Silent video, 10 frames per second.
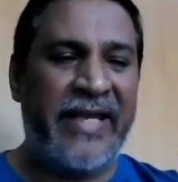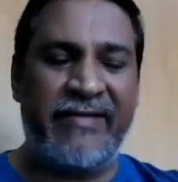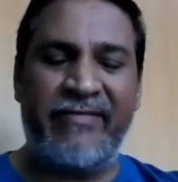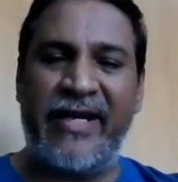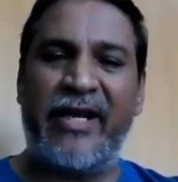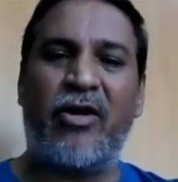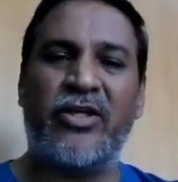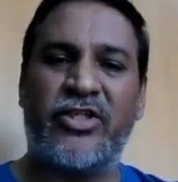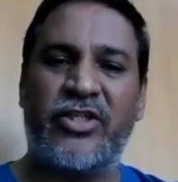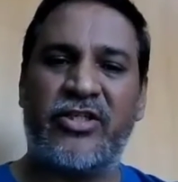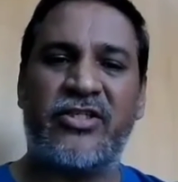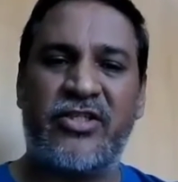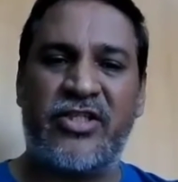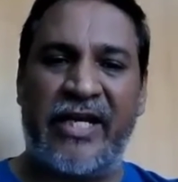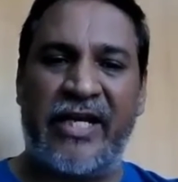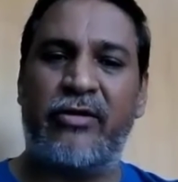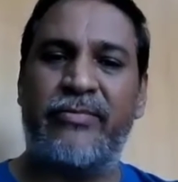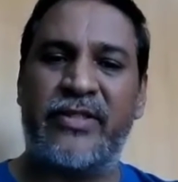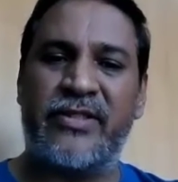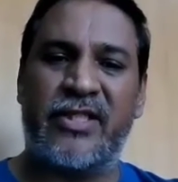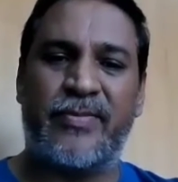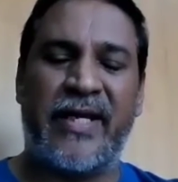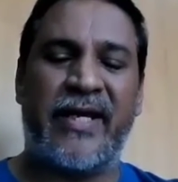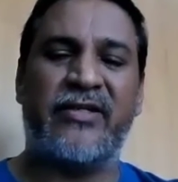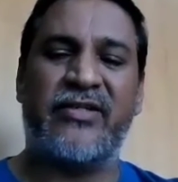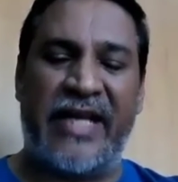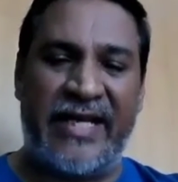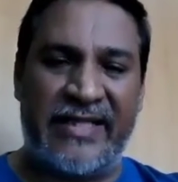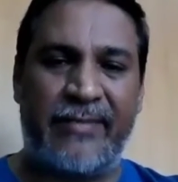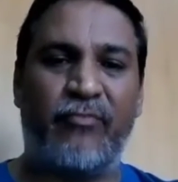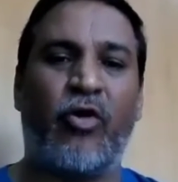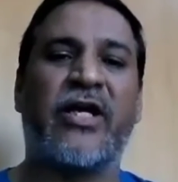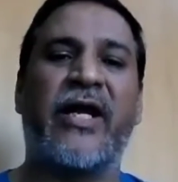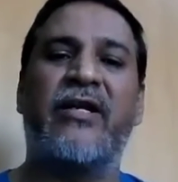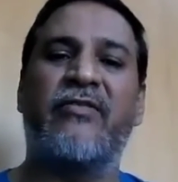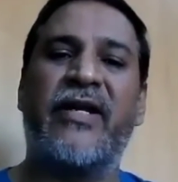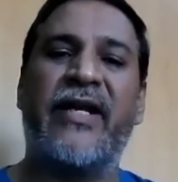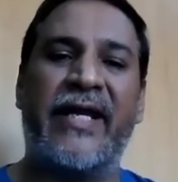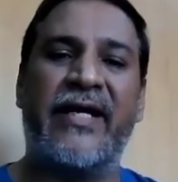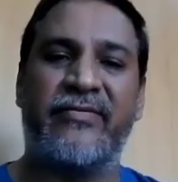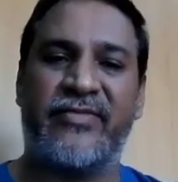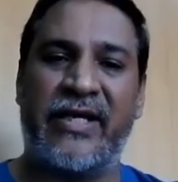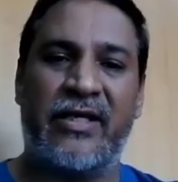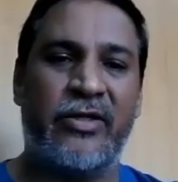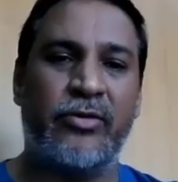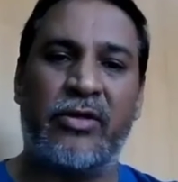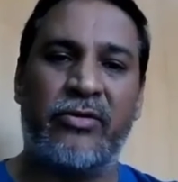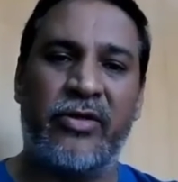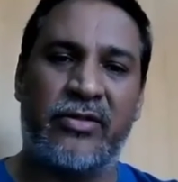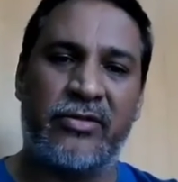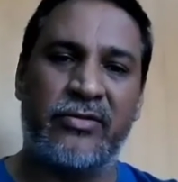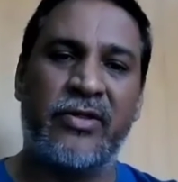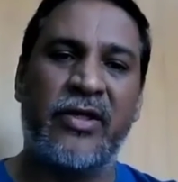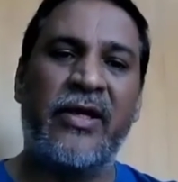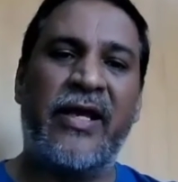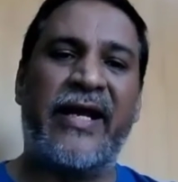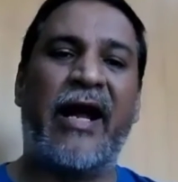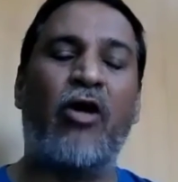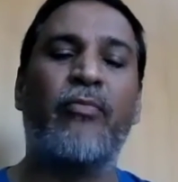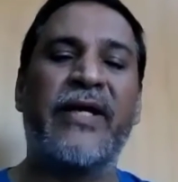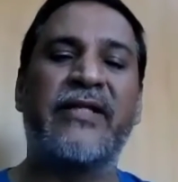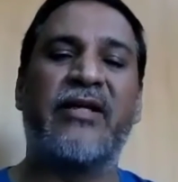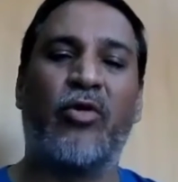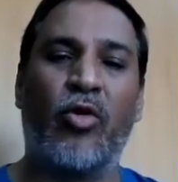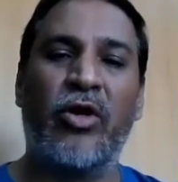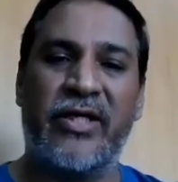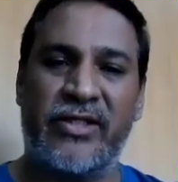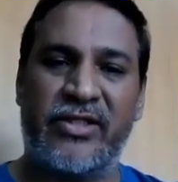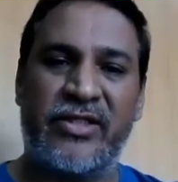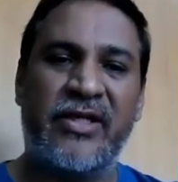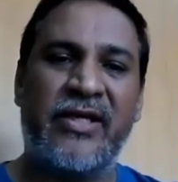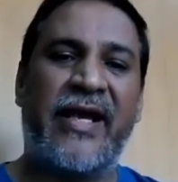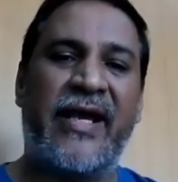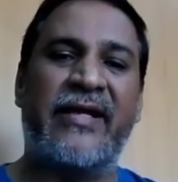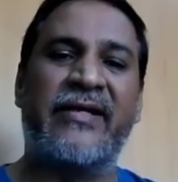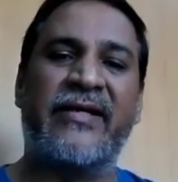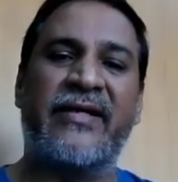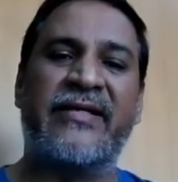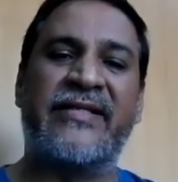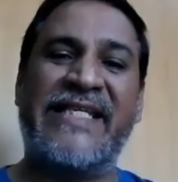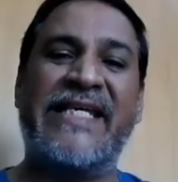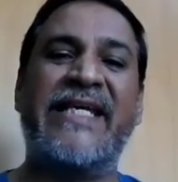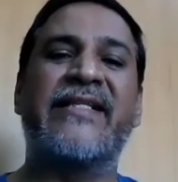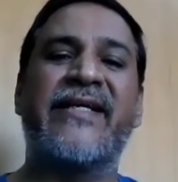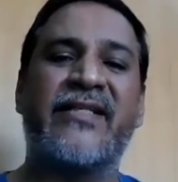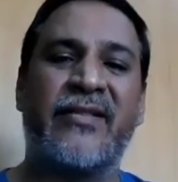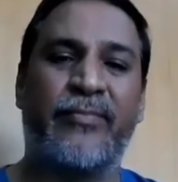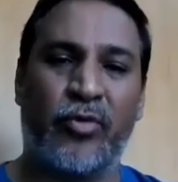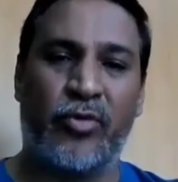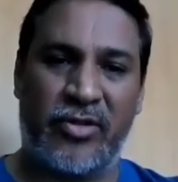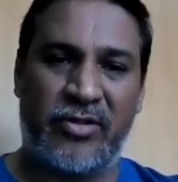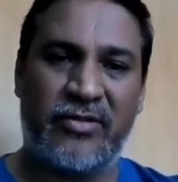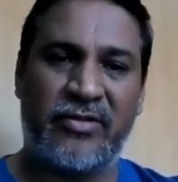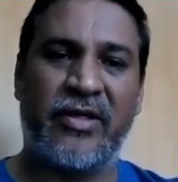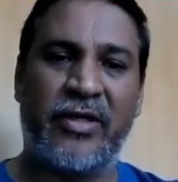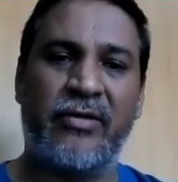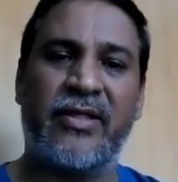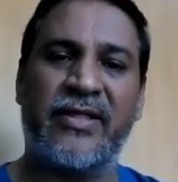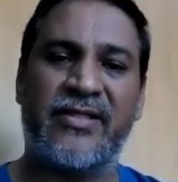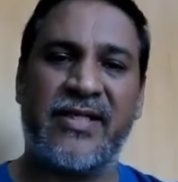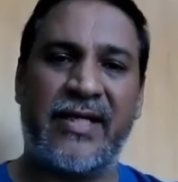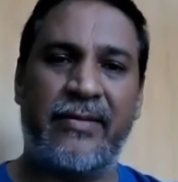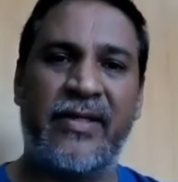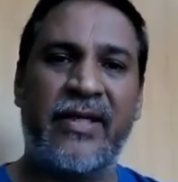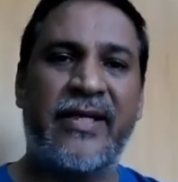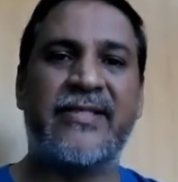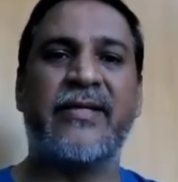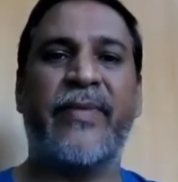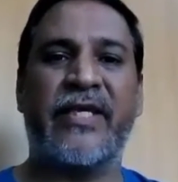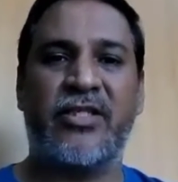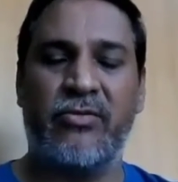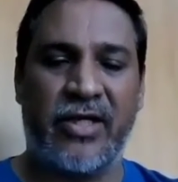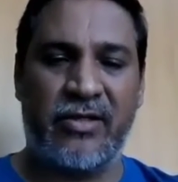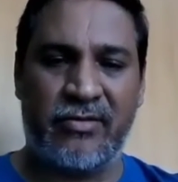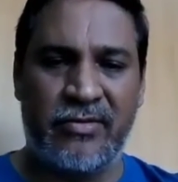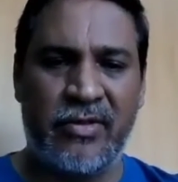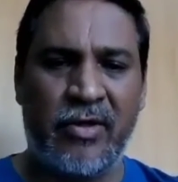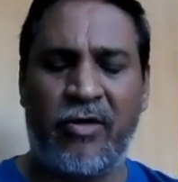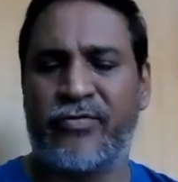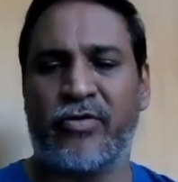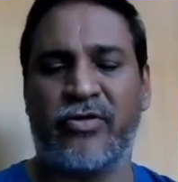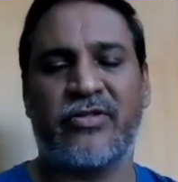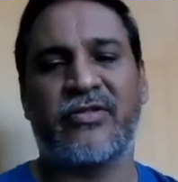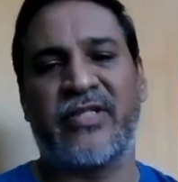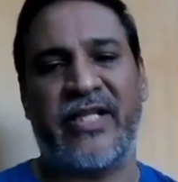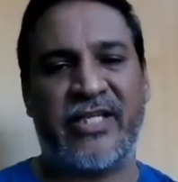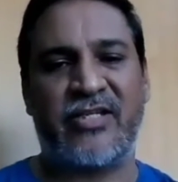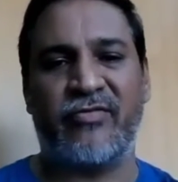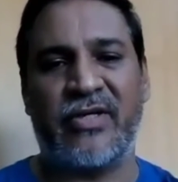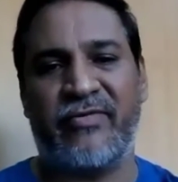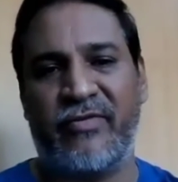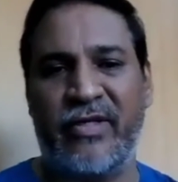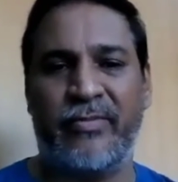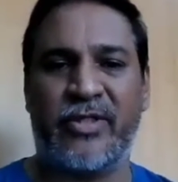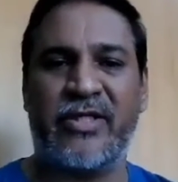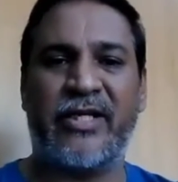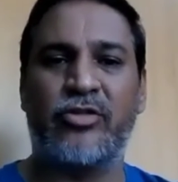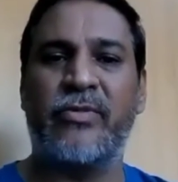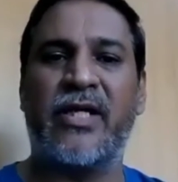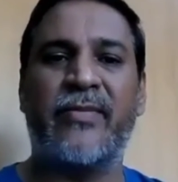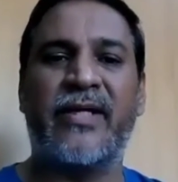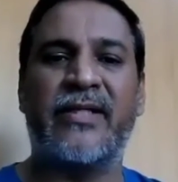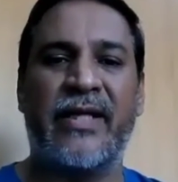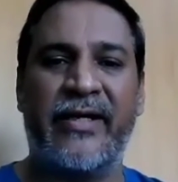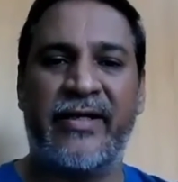Being very conscious, telling your business plan, telling them what kind of a negative cycle you are going through and how big the hole is, and seeking their support during this time is the best you can do. Of course, the rest of the 50% has to be done by the